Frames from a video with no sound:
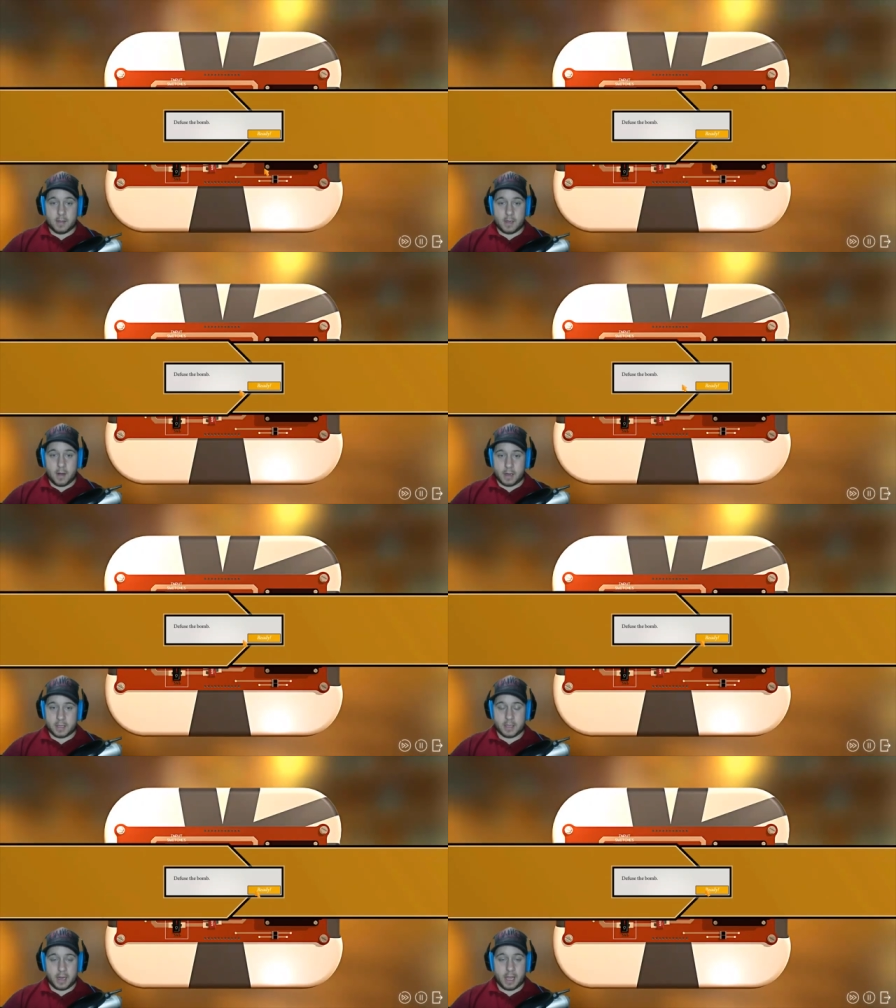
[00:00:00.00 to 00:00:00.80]
Alright, this
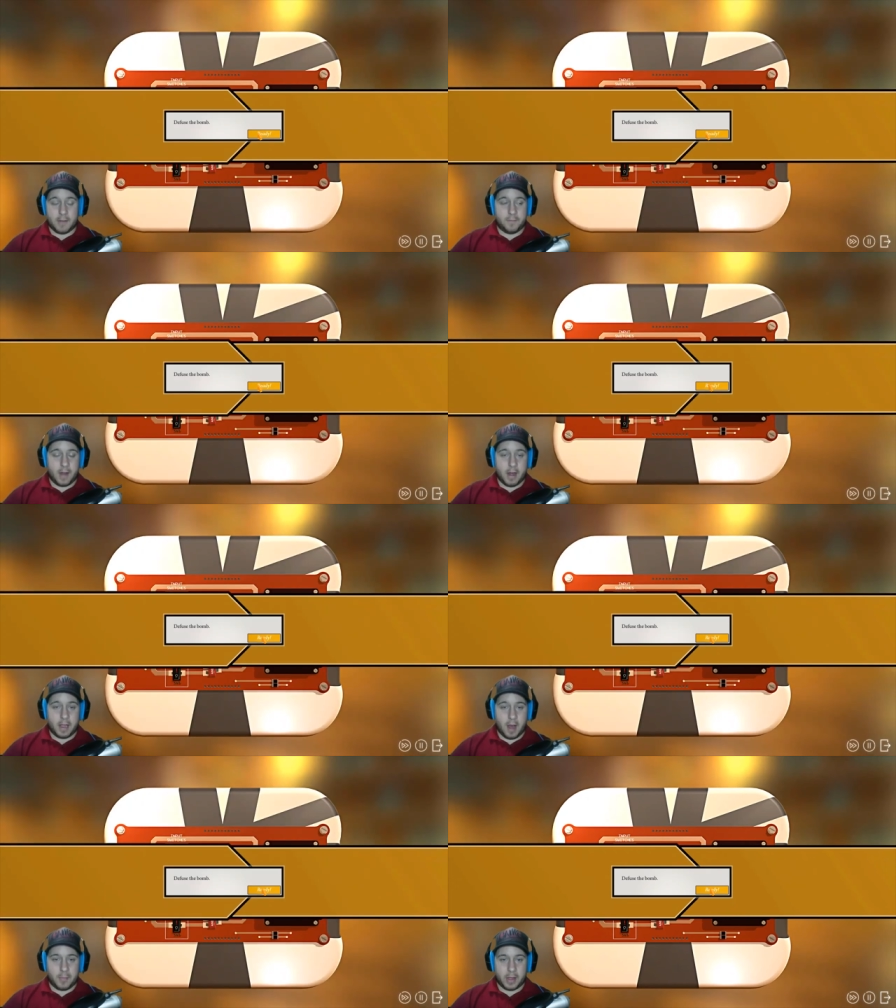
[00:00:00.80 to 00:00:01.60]
is going to get very
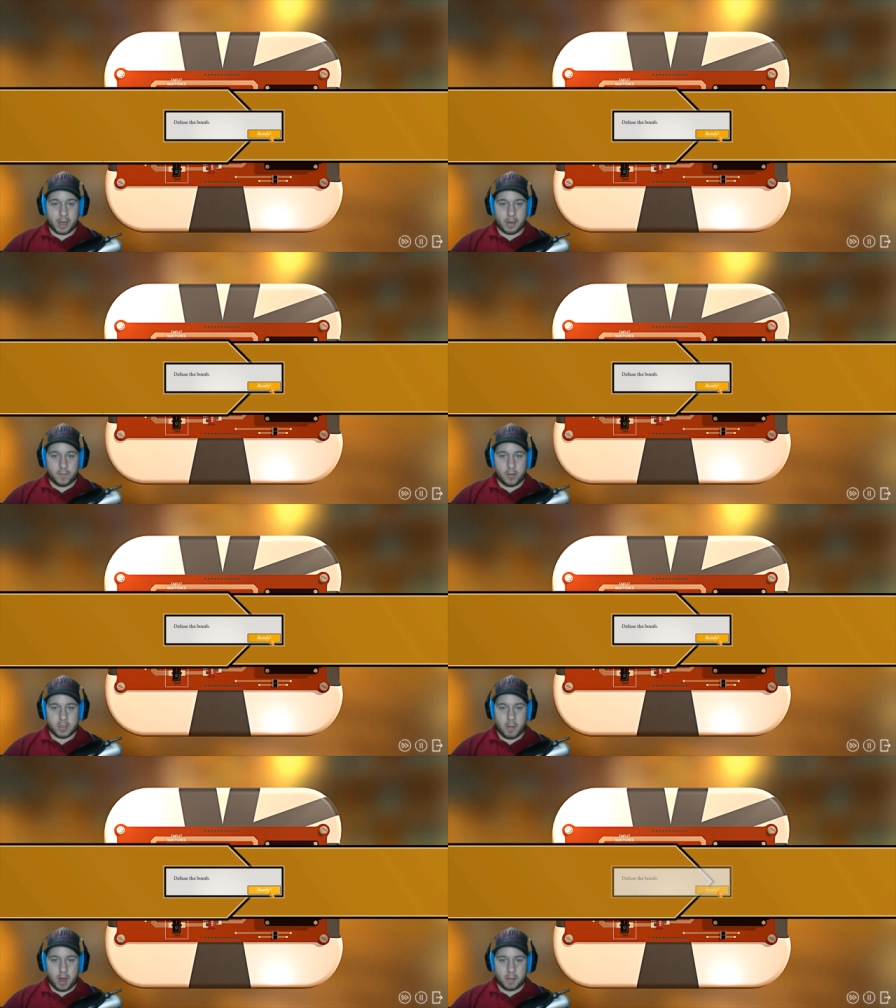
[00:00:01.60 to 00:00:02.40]
complicated. Defuse
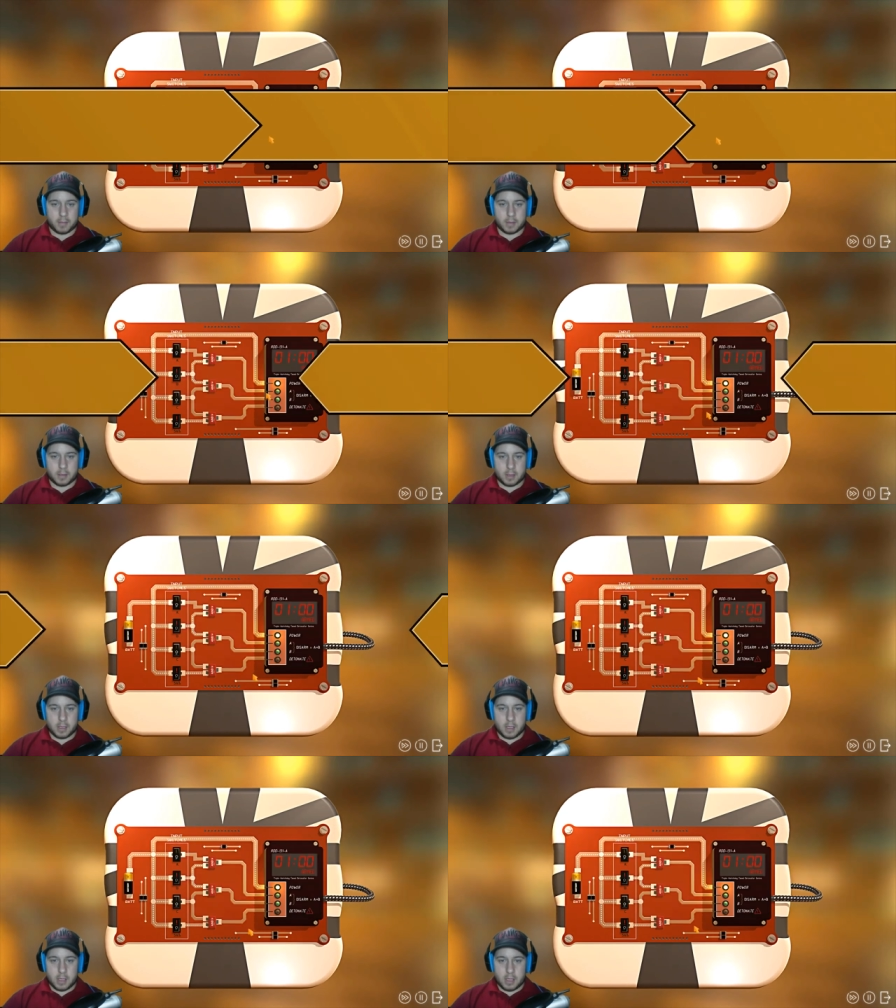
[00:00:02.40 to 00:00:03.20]
the bomb.
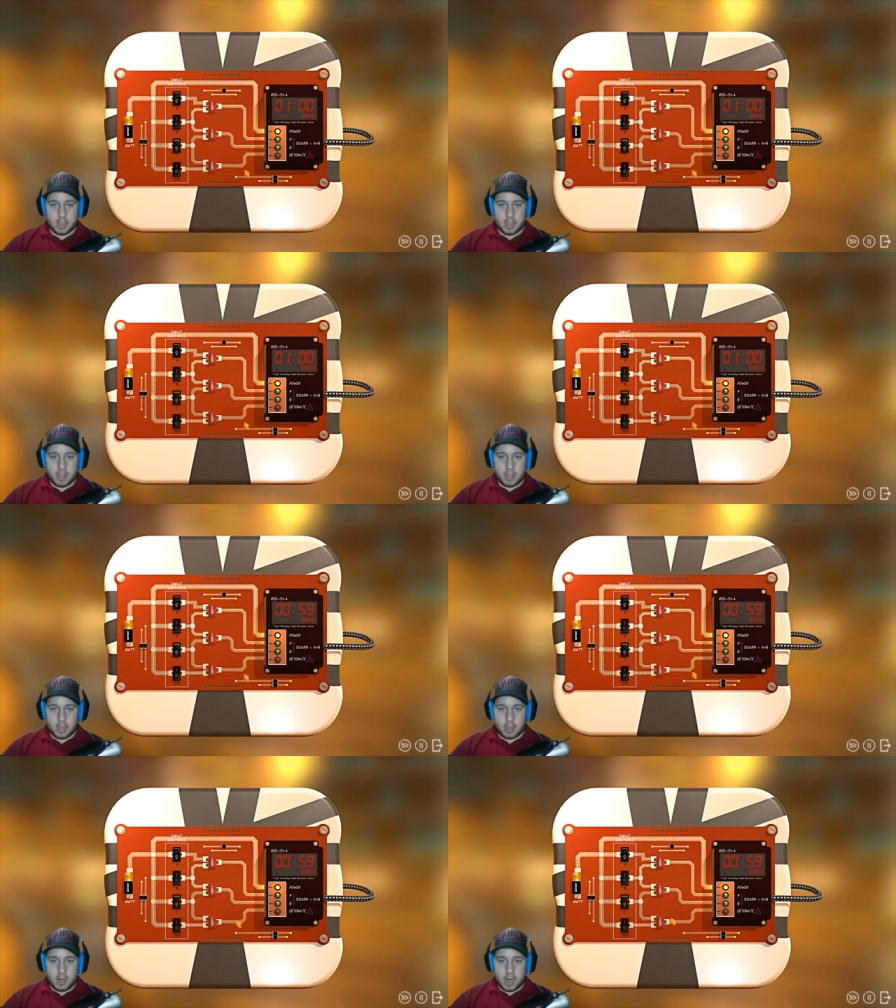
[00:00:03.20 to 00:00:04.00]

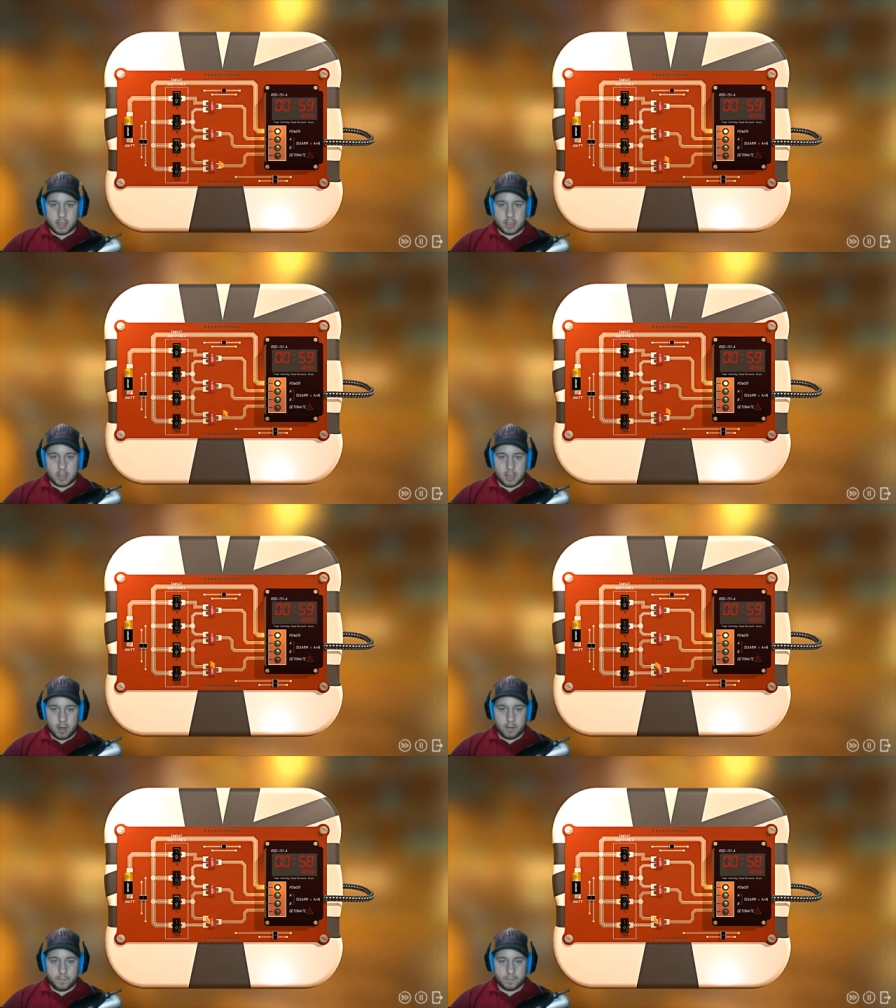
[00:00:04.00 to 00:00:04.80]
Alright,
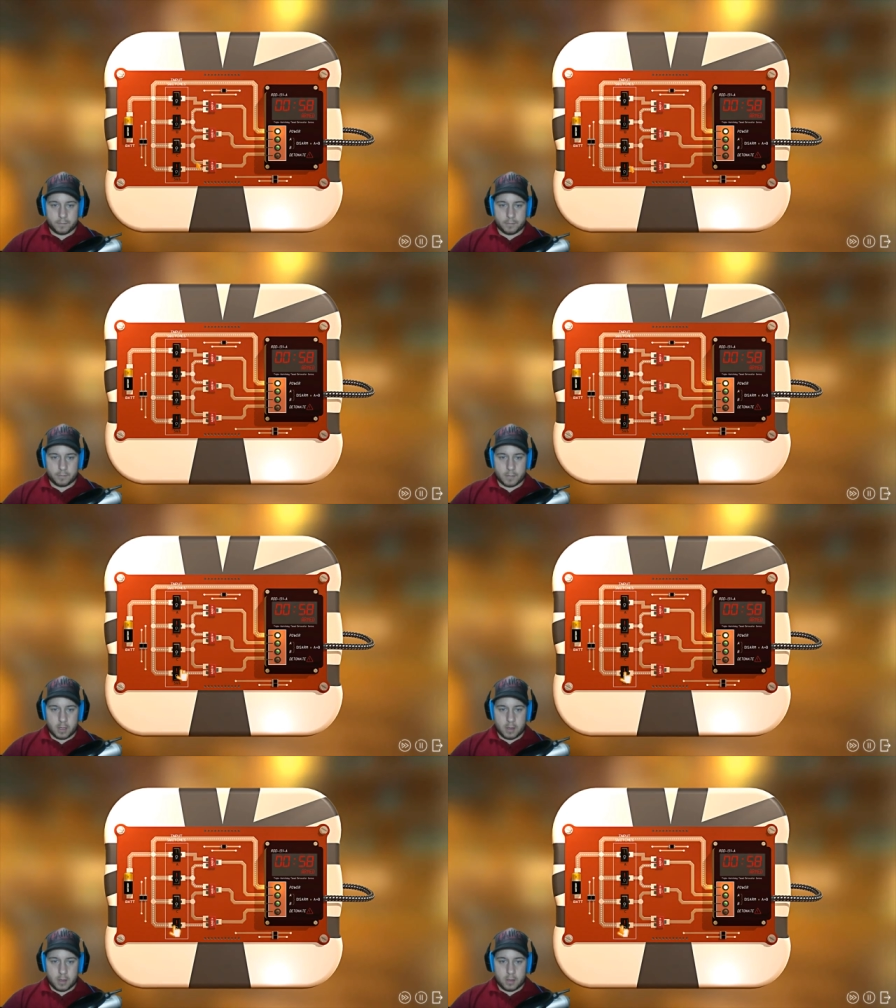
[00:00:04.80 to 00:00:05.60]
so...
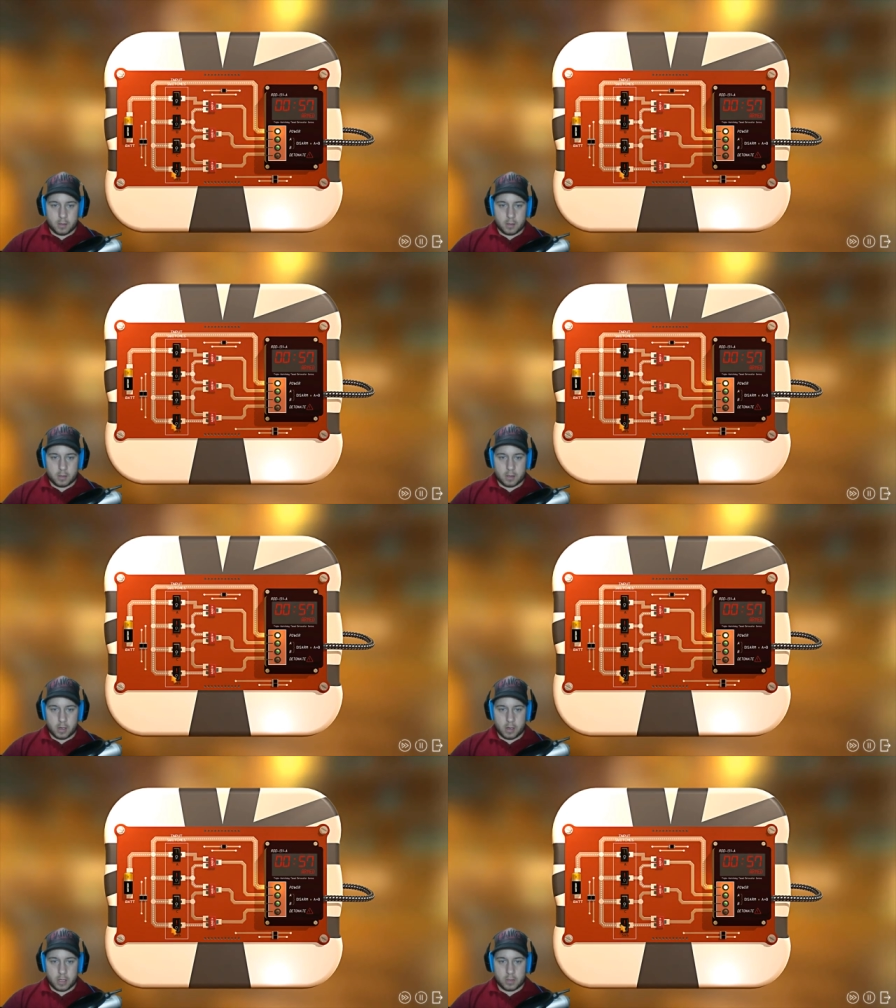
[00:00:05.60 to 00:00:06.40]

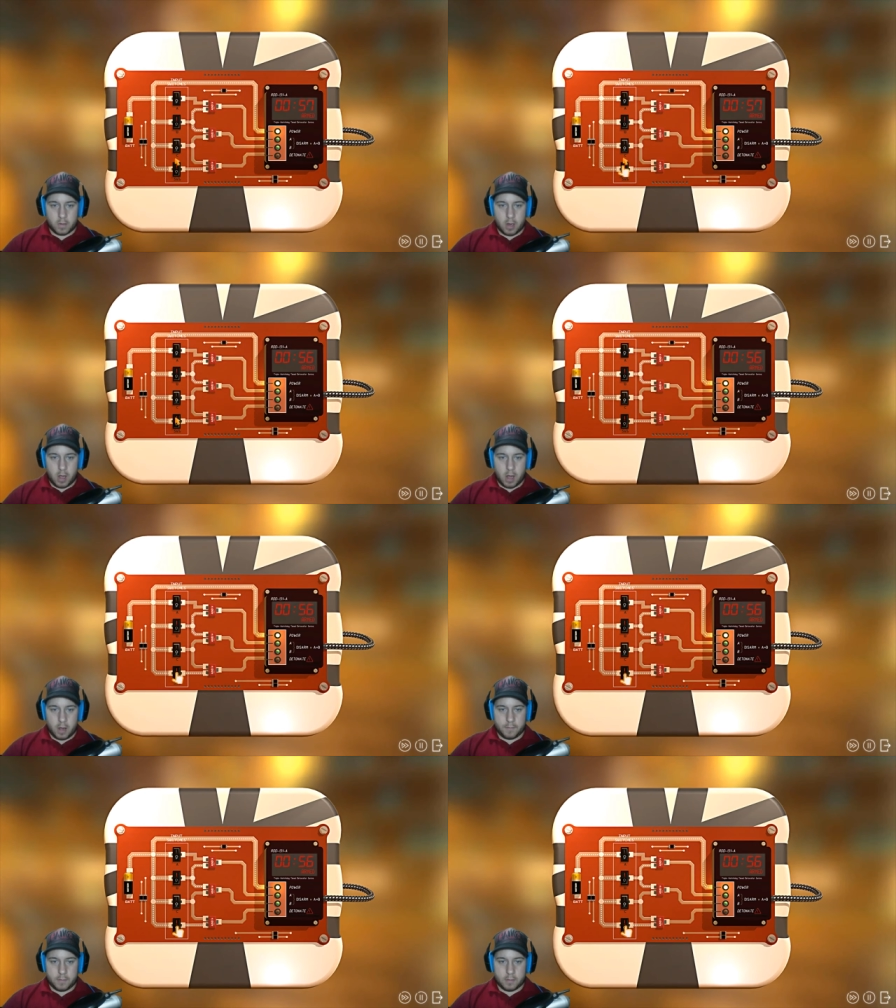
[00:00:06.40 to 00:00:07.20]
turn this one
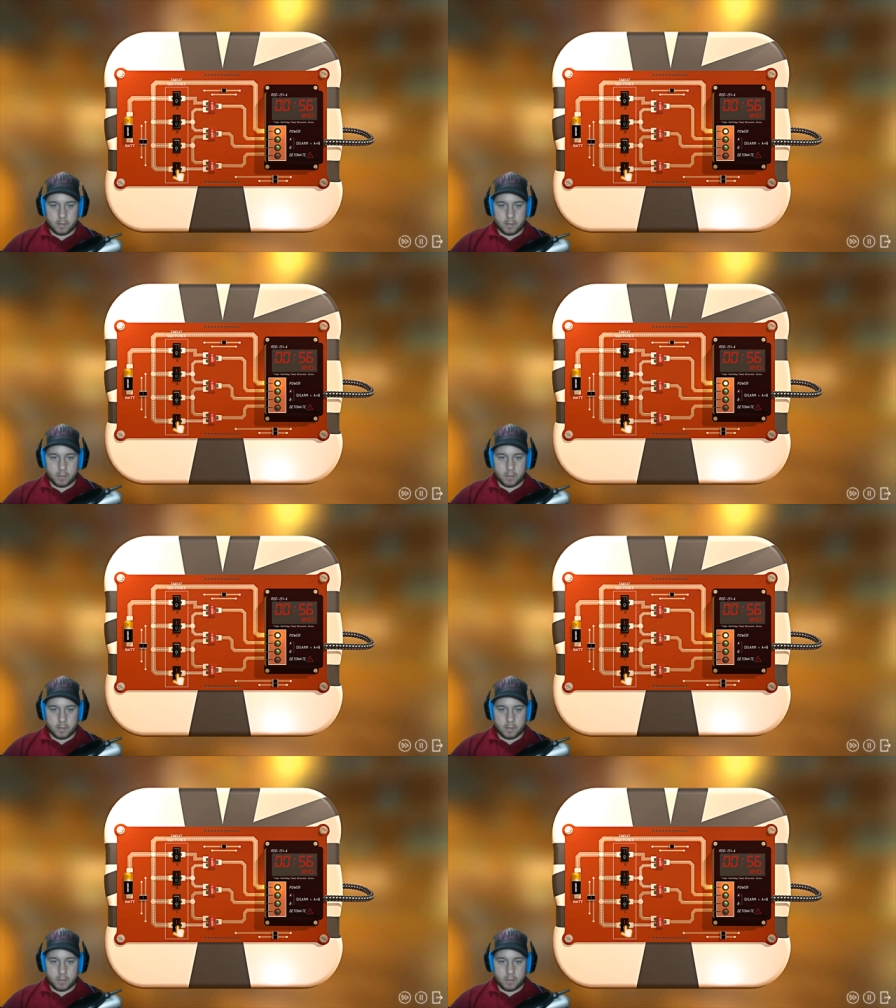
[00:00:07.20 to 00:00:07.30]
off.